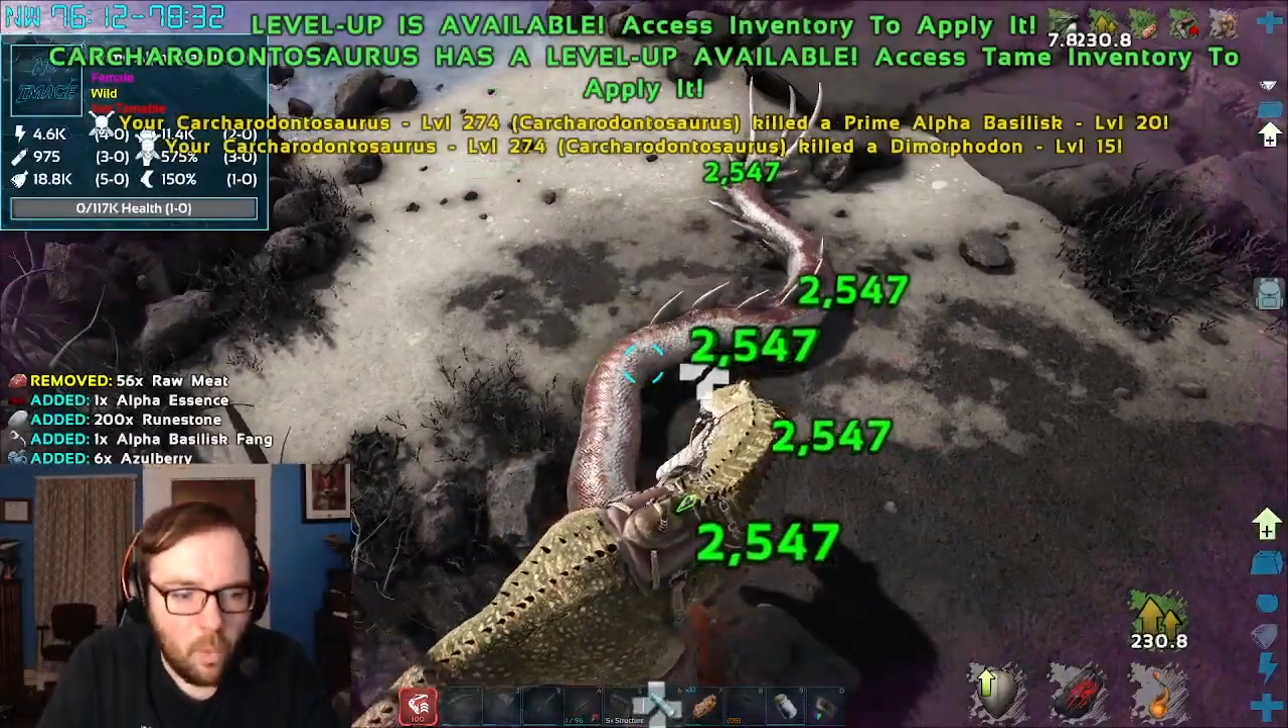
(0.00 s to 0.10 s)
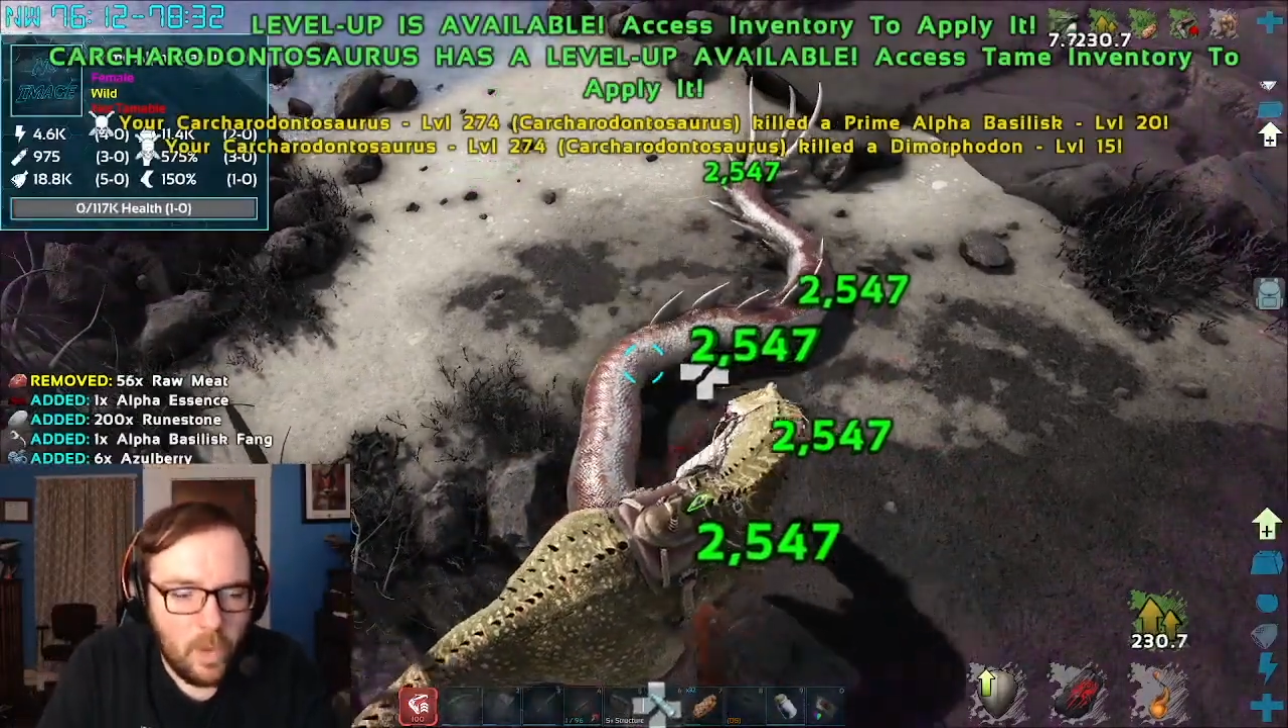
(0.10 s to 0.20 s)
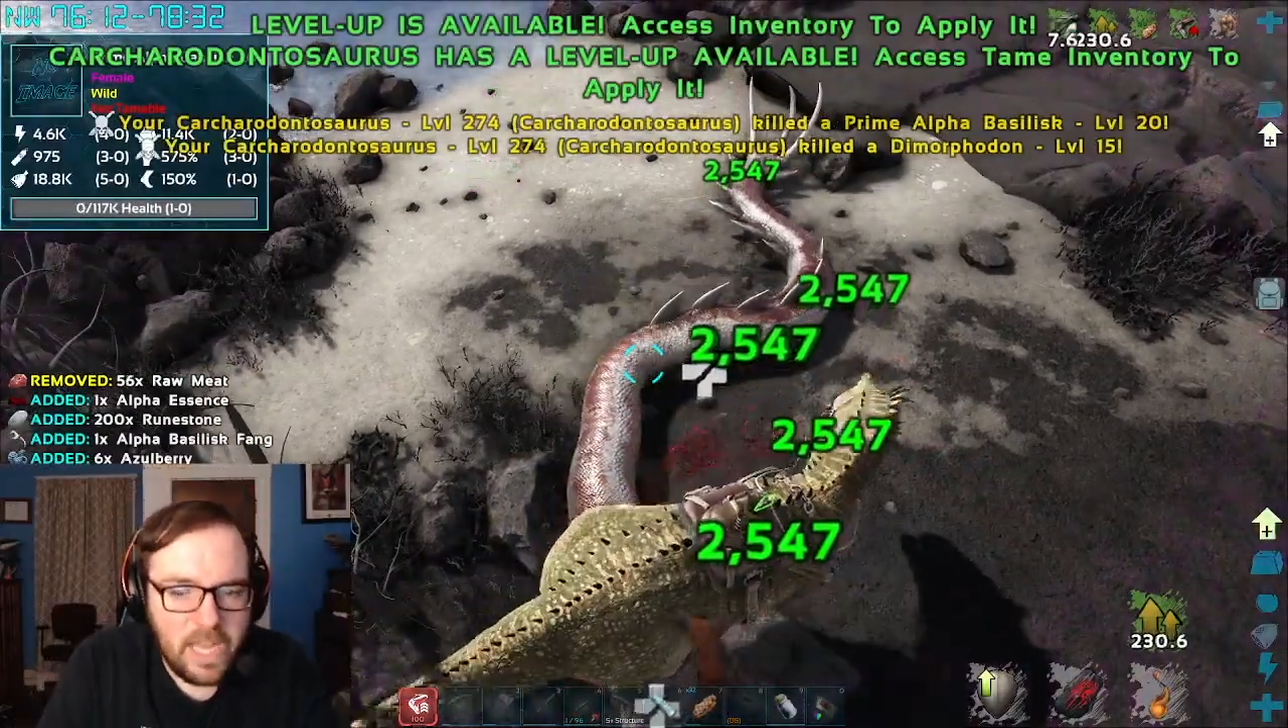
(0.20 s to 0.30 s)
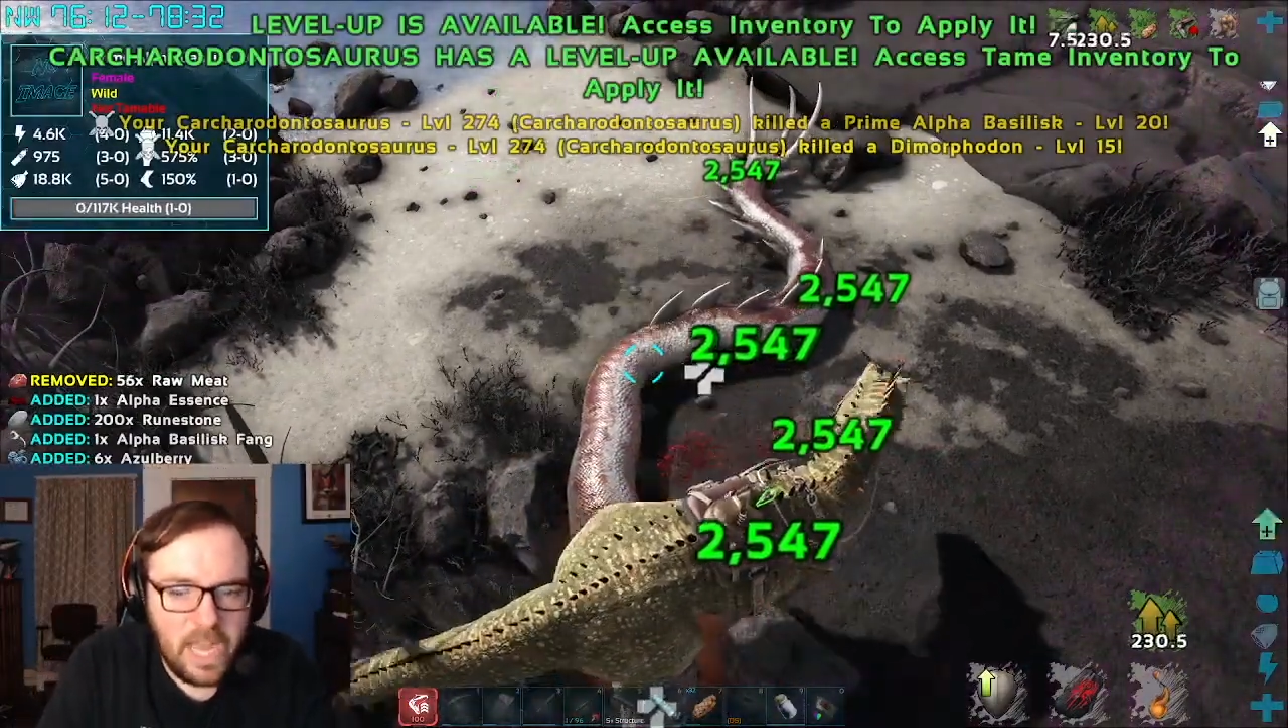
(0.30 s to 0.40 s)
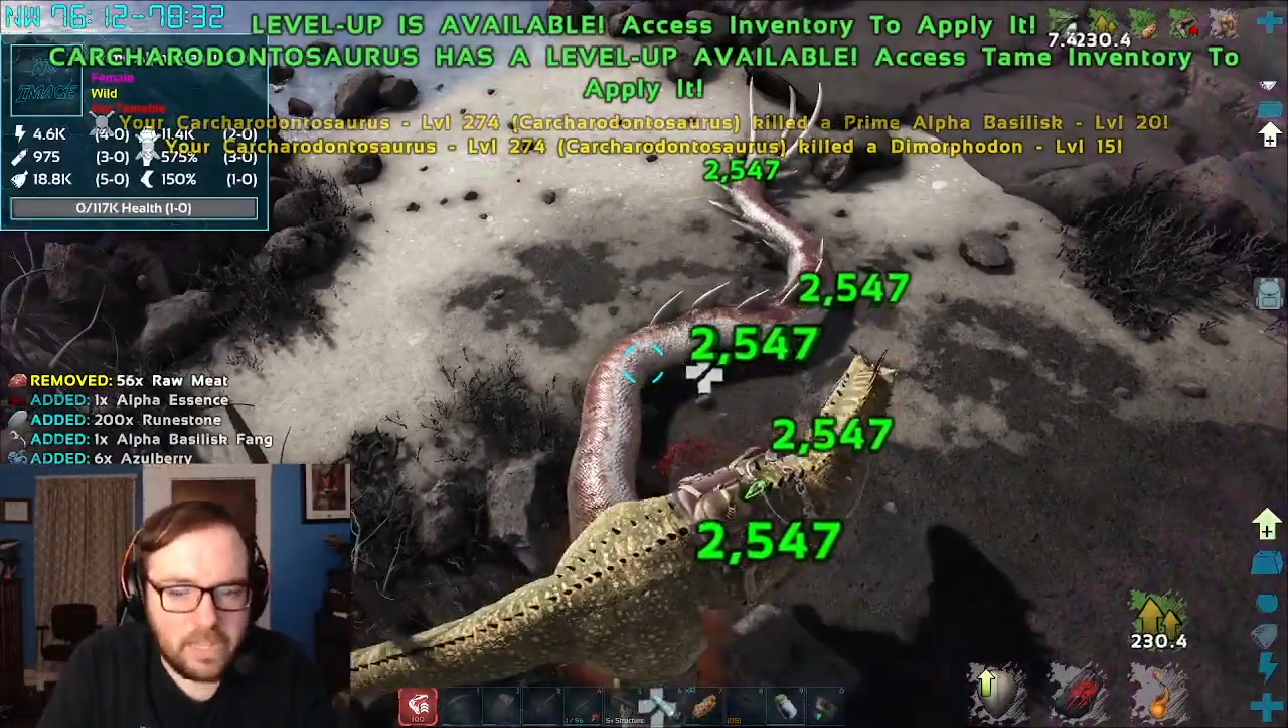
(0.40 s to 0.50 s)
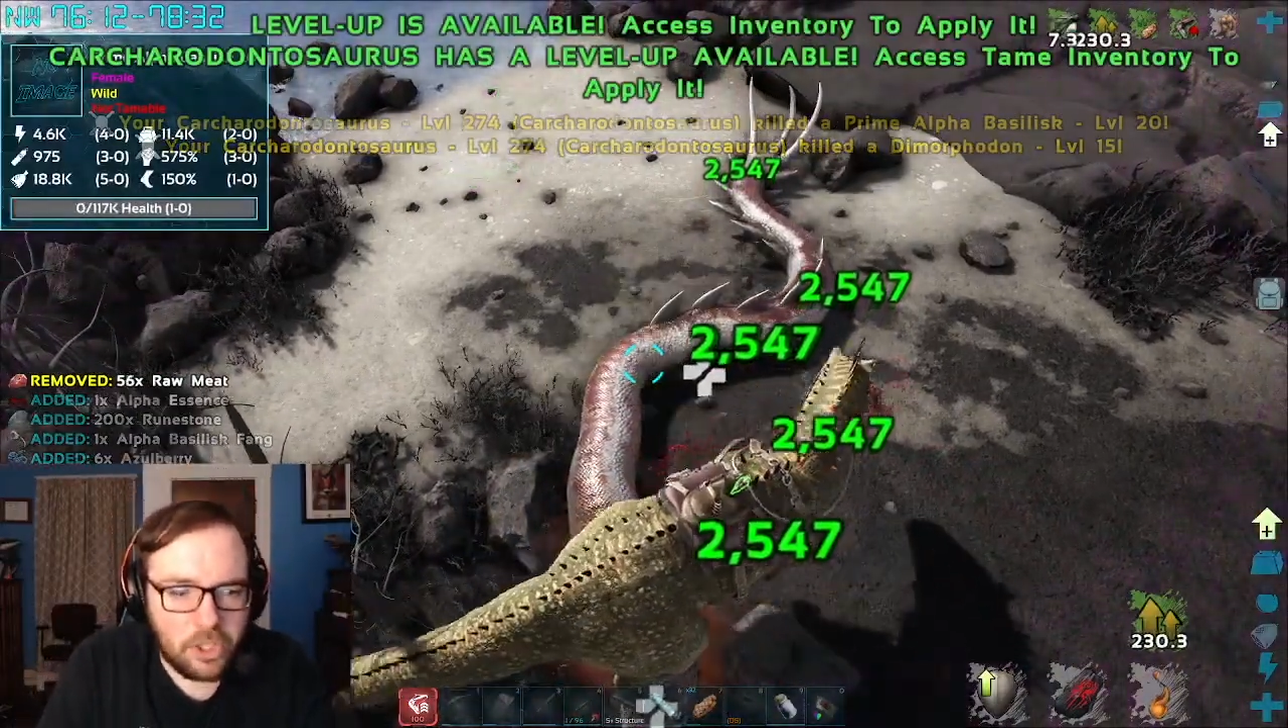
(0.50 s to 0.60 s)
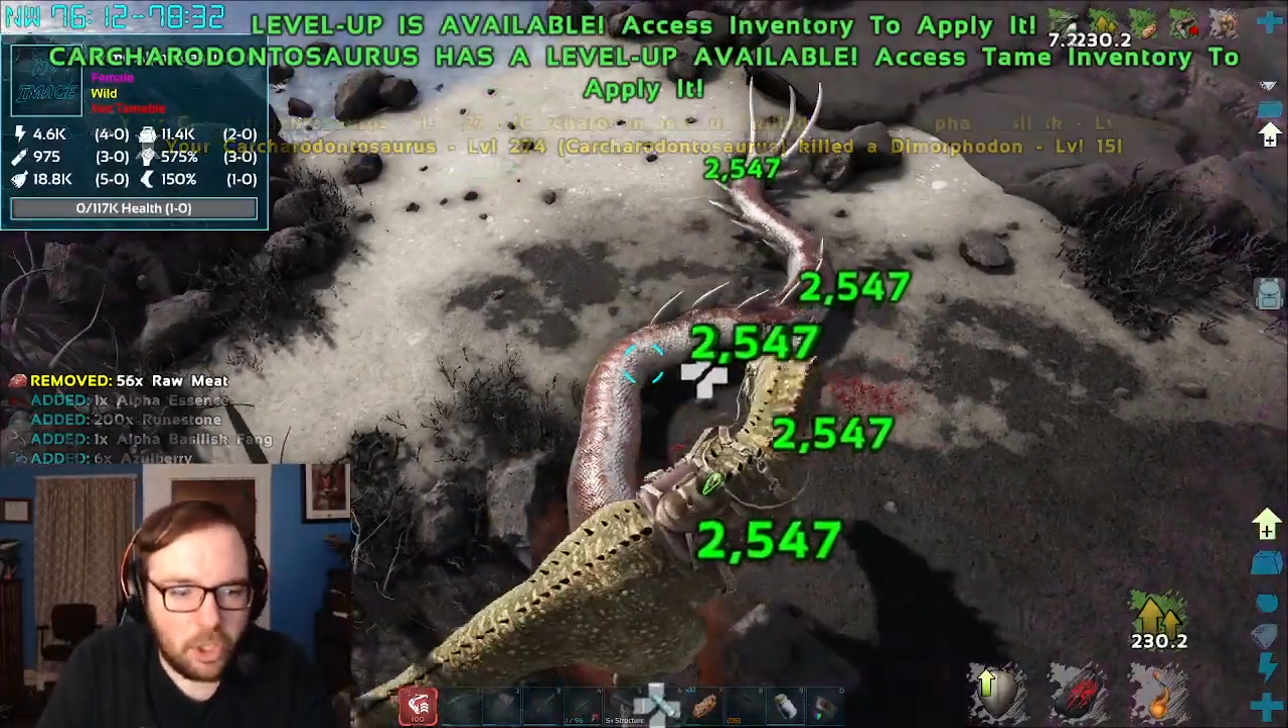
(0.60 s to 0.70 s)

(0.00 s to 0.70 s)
We got